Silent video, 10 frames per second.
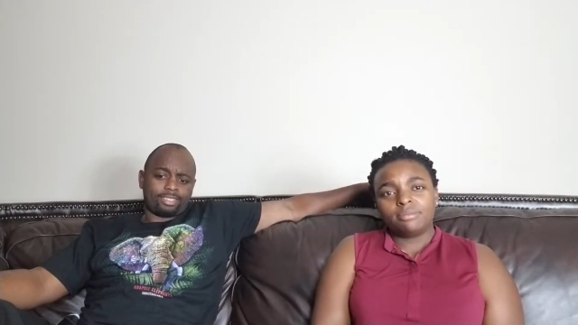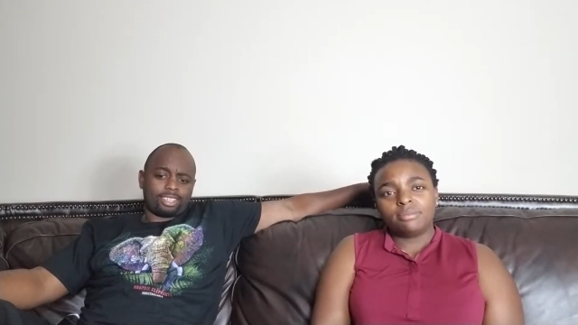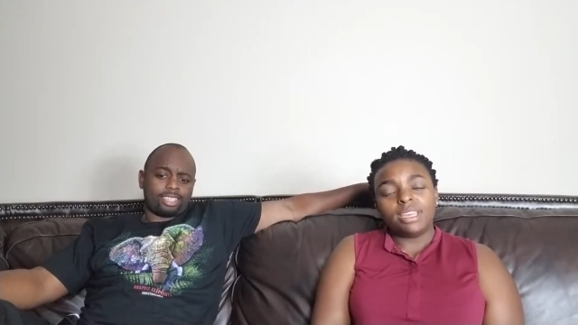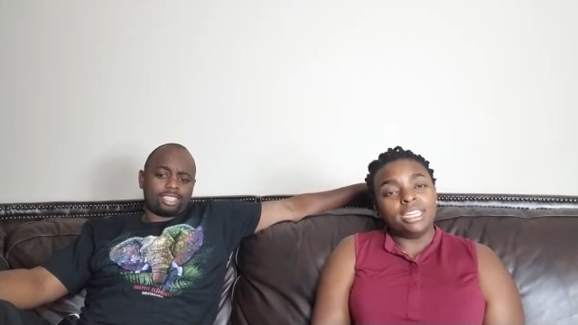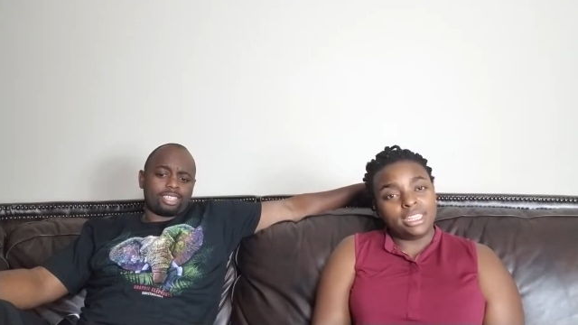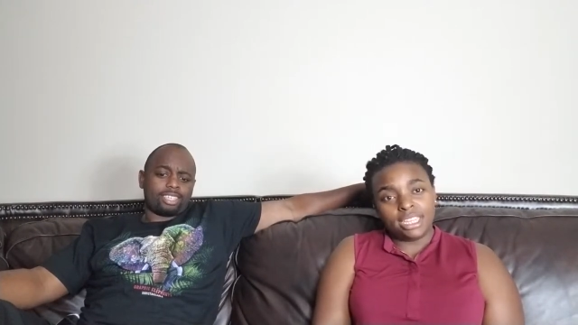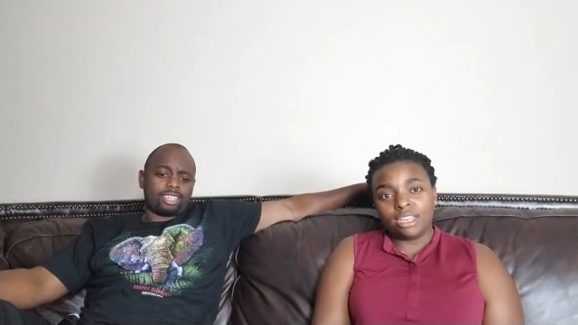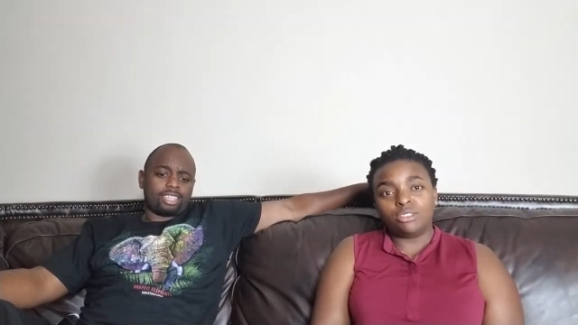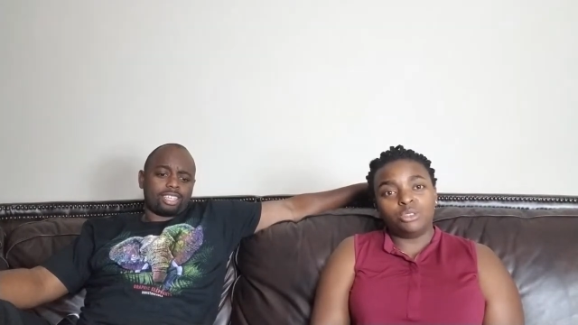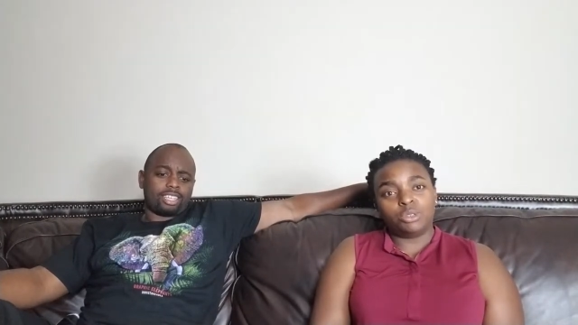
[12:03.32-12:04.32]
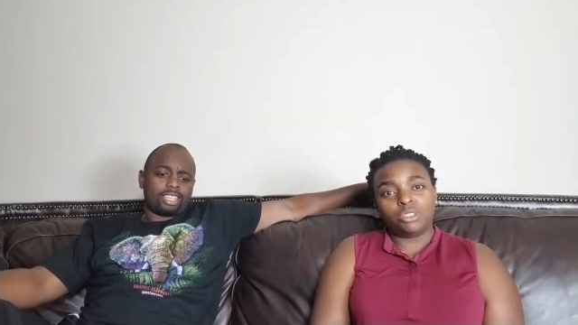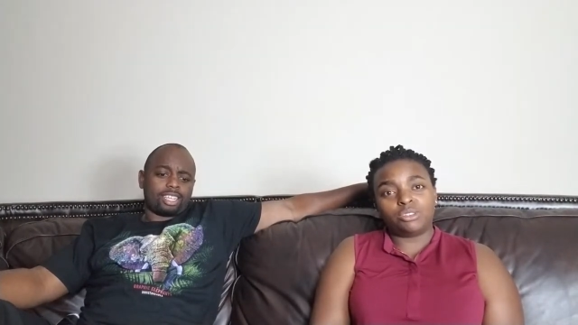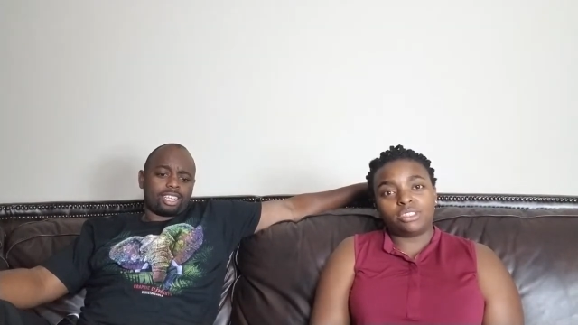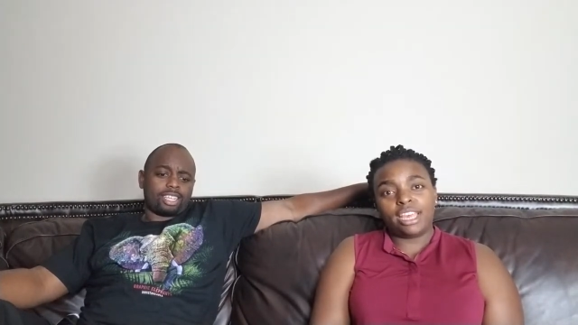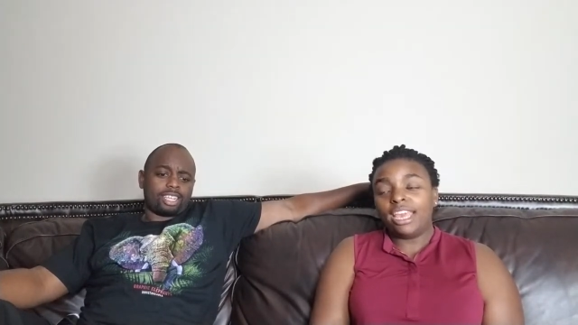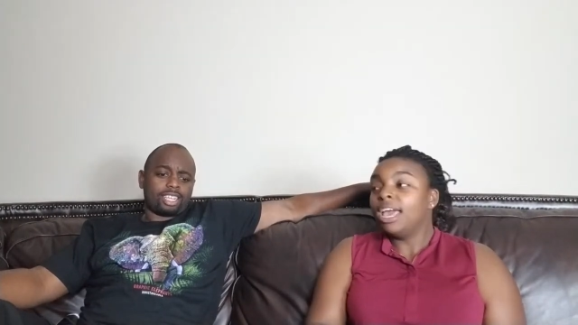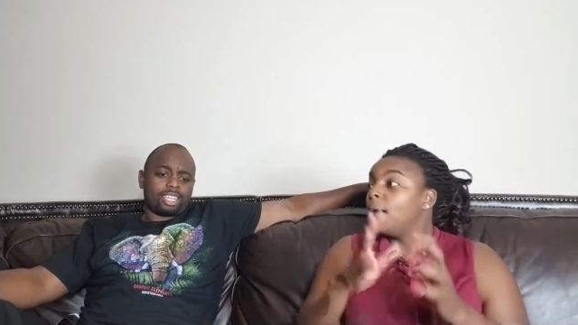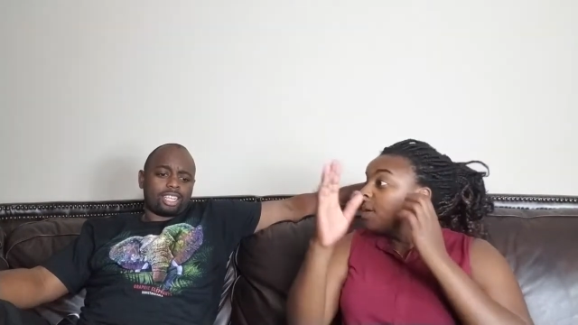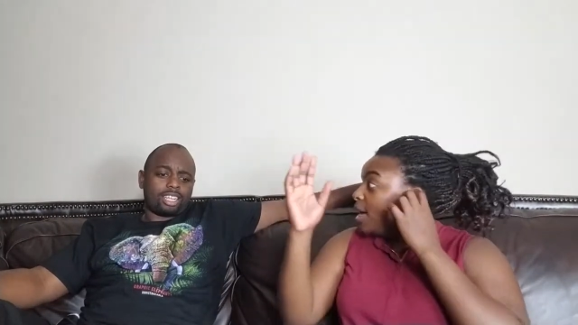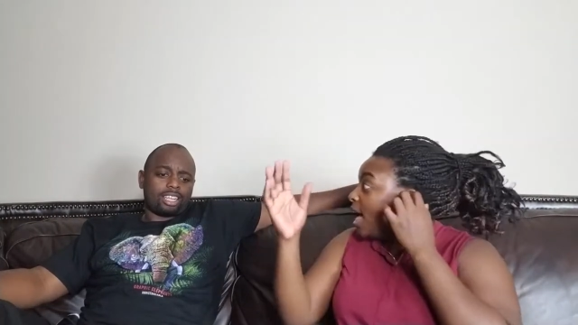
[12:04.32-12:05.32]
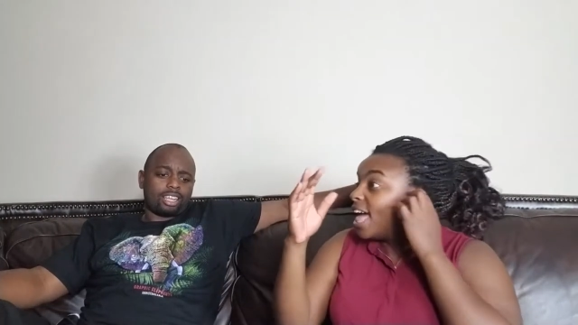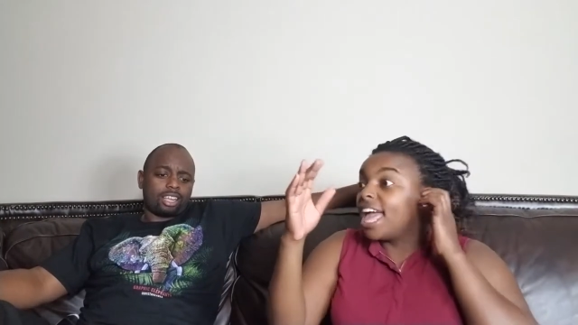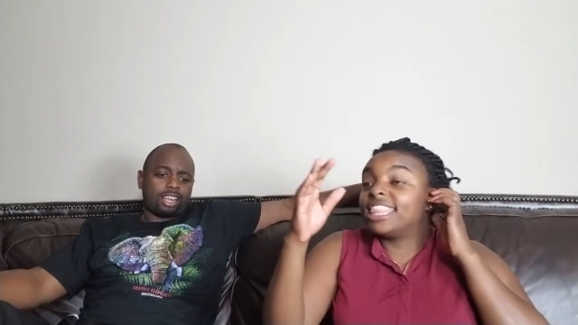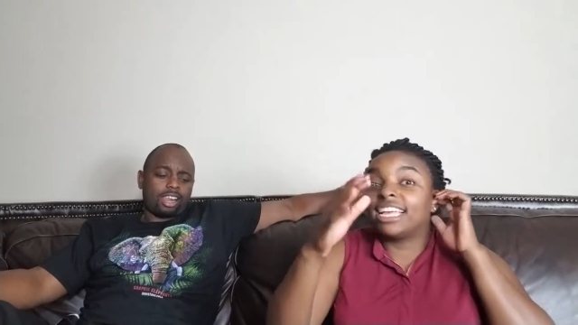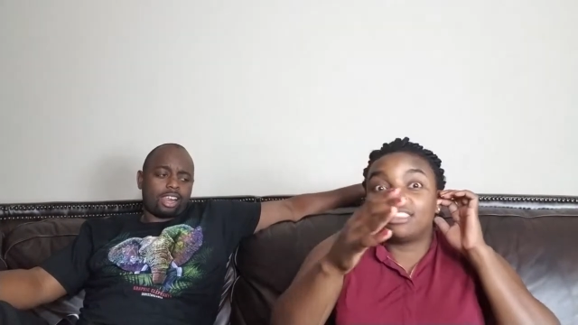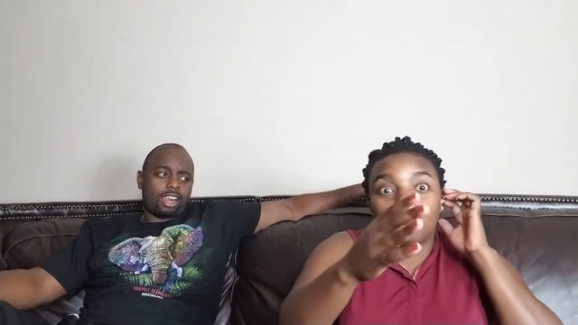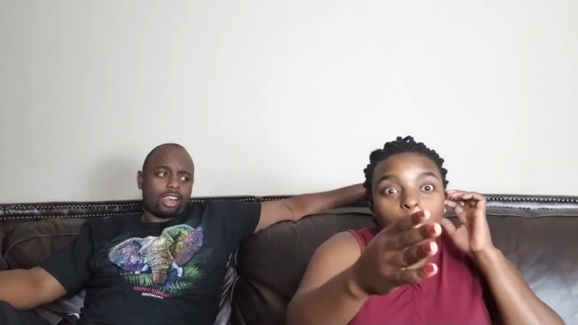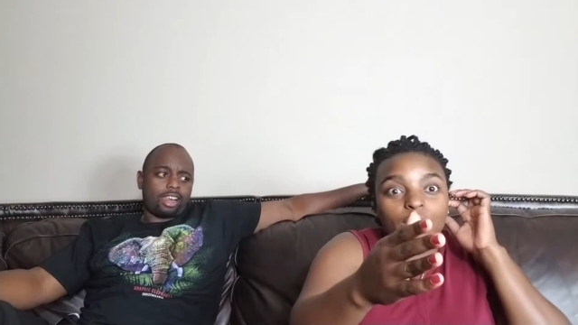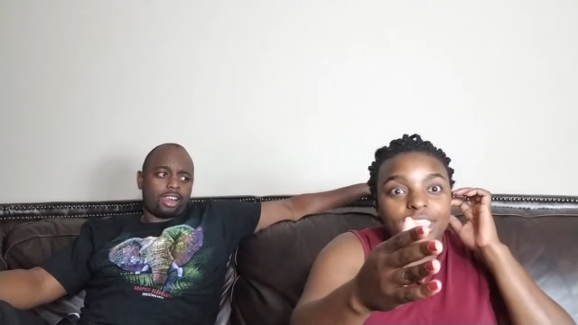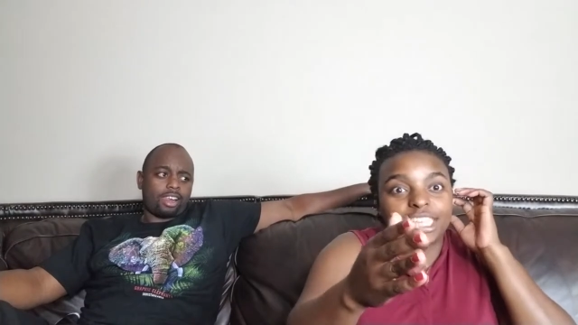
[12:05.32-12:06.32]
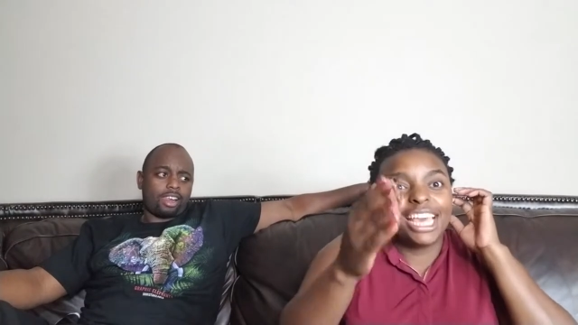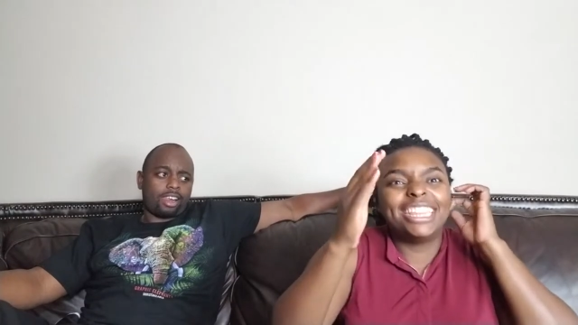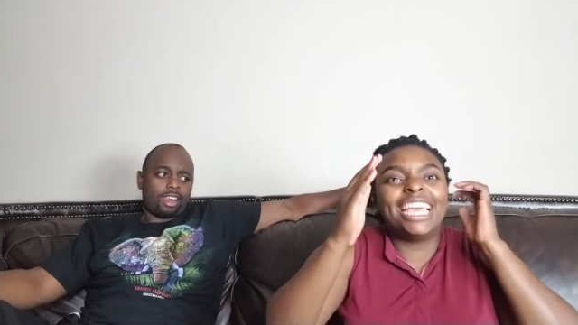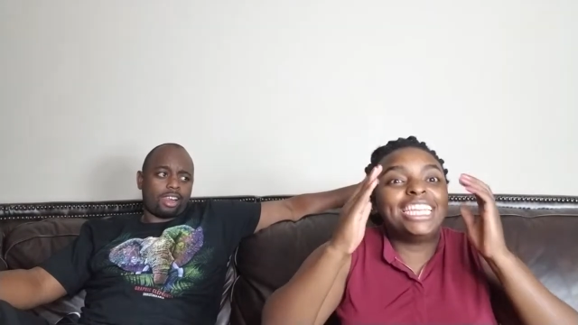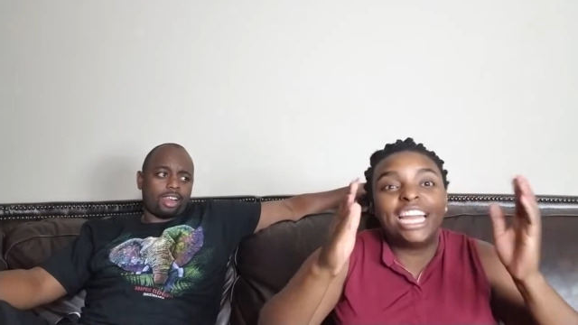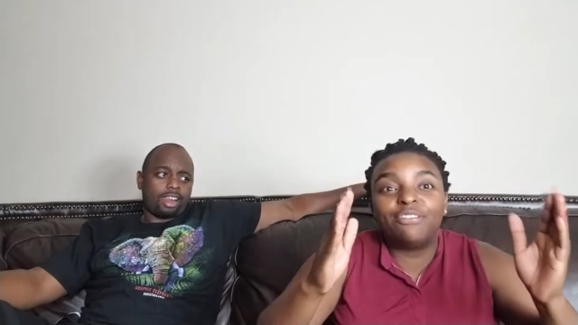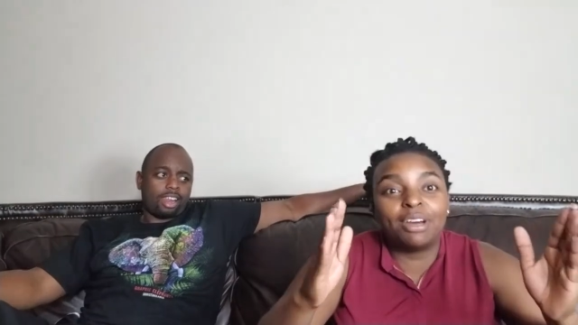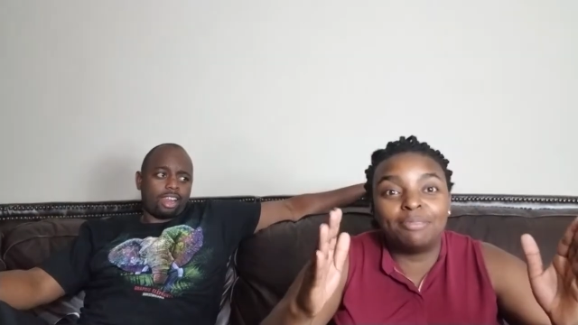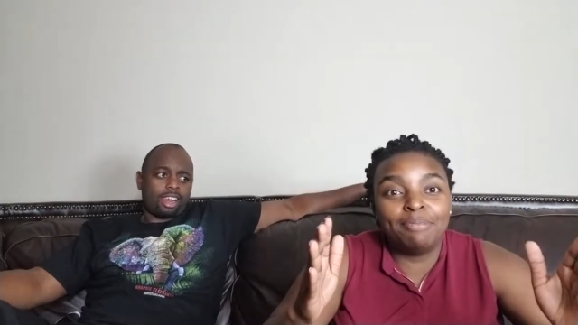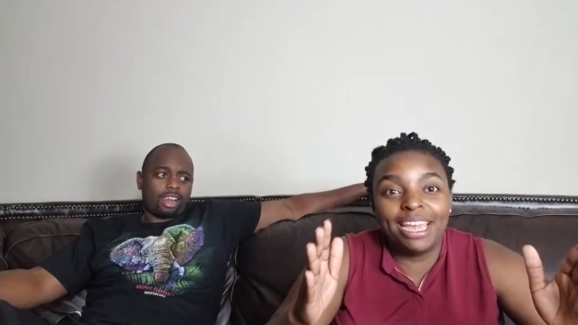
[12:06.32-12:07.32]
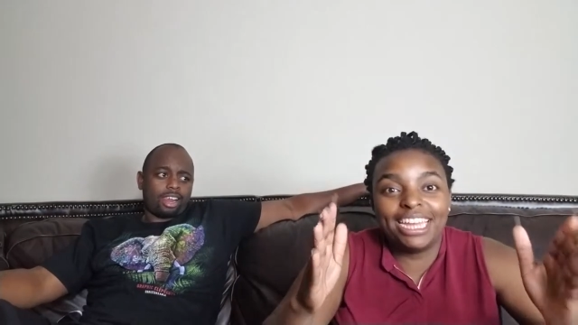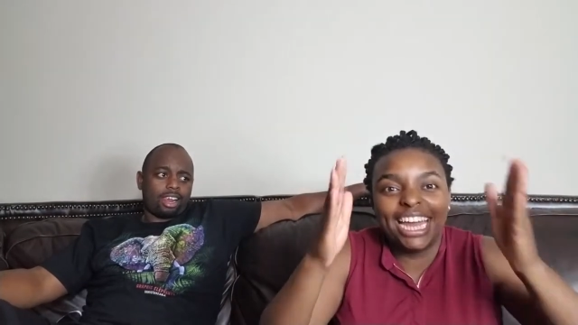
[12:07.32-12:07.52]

Speaker 1: Anything else you want to say? And that's the point. They never made